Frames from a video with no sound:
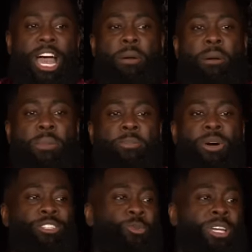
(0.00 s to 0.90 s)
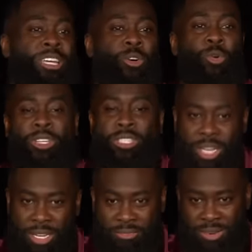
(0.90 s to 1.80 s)
and my mum passed away August
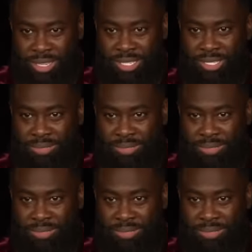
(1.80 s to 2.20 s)
31st.